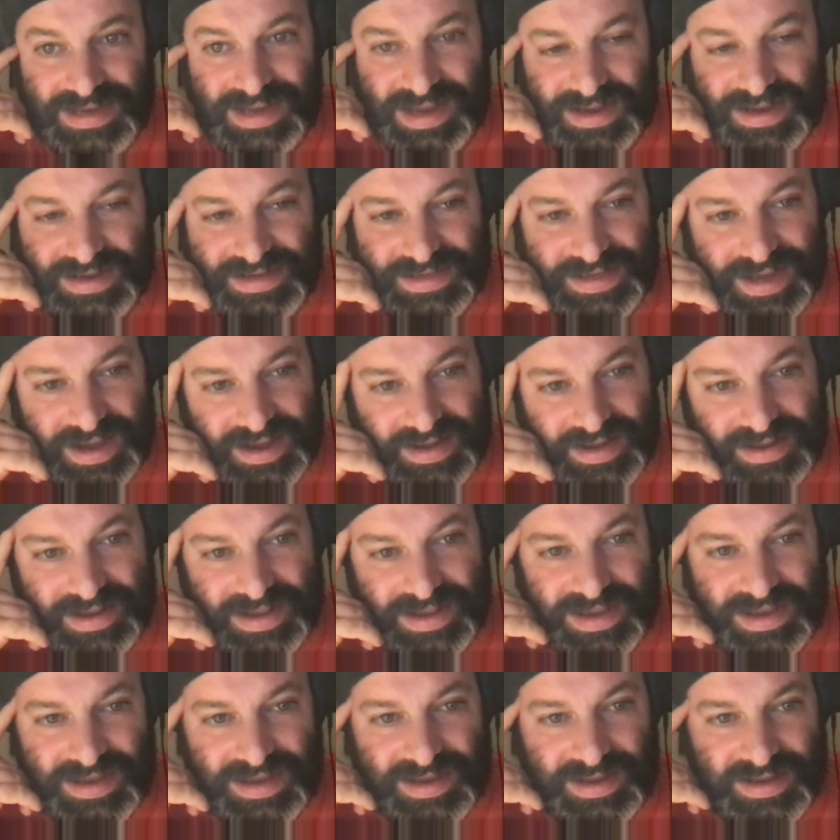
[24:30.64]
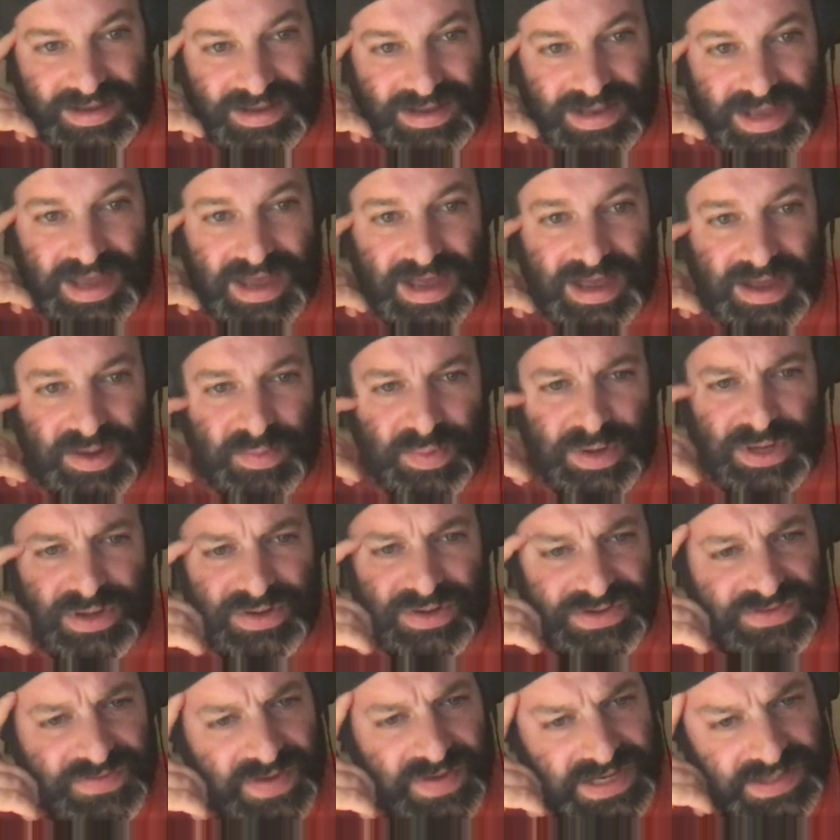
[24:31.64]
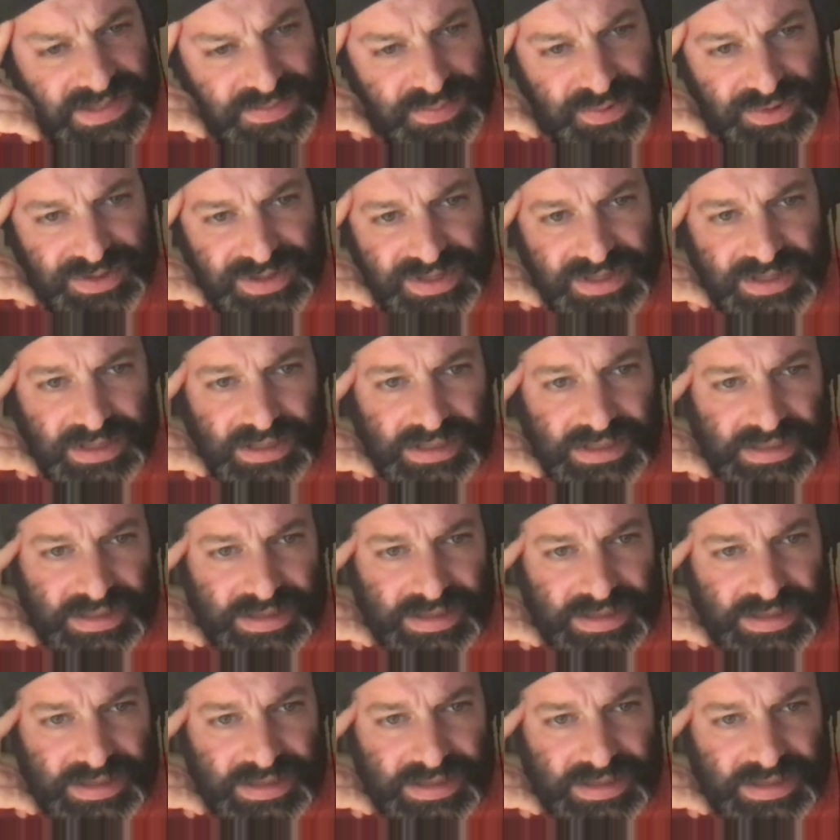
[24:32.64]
exactly. Mm. Yeah, we use Facebook, the